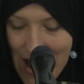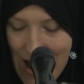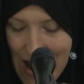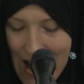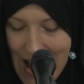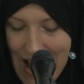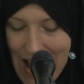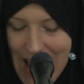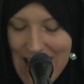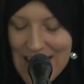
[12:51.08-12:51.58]

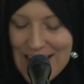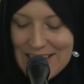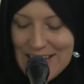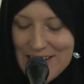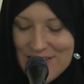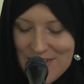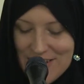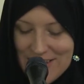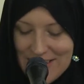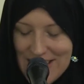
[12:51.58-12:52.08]
And it's
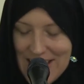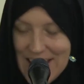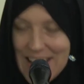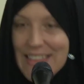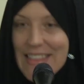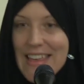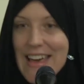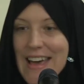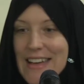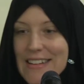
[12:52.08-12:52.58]

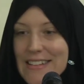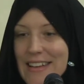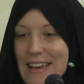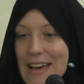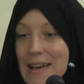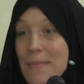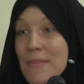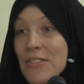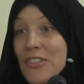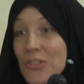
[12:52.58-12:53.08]
interesting that
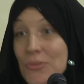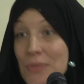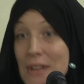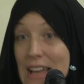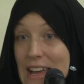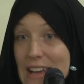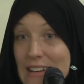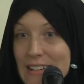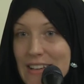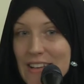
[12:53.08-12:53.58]
this is
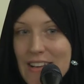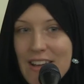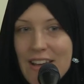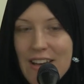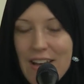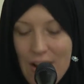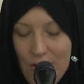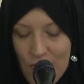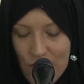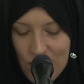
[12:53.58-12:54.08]
related
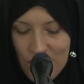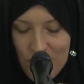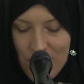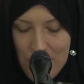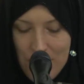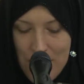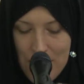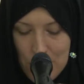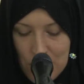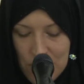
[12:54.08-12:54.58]

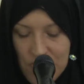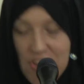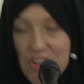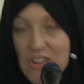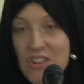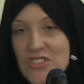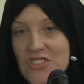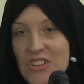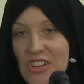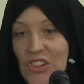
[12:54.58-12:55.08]
from Abu
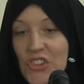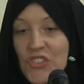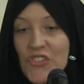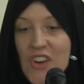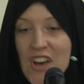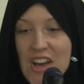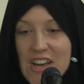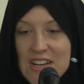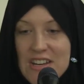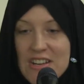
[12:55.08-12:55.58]
al-Faraj
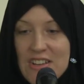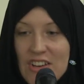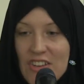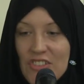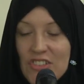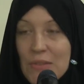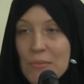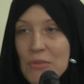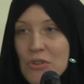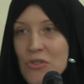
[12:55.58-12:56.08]
al-Isfahani,
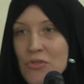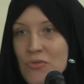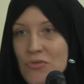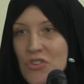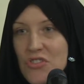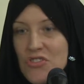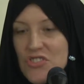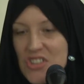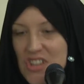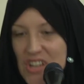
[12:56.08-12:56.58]
someone who
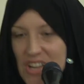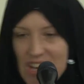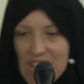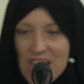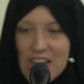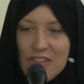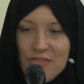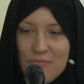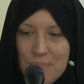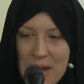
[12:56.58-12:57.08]
wrote a
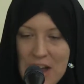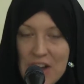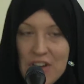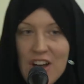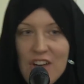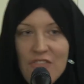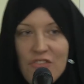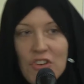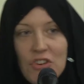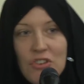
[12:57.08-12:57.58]
lot of
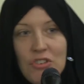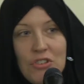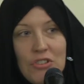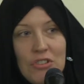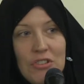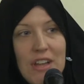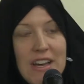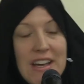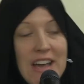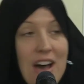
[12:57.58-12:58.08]

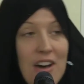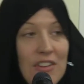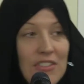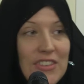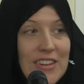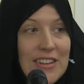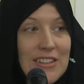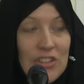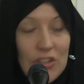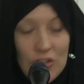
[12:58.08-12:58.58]
biographical
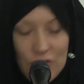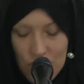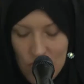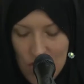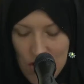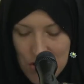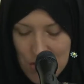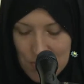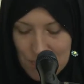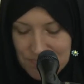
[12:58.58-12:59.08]
accounts and so
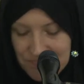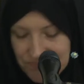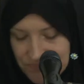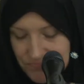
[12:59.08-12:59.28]
forth.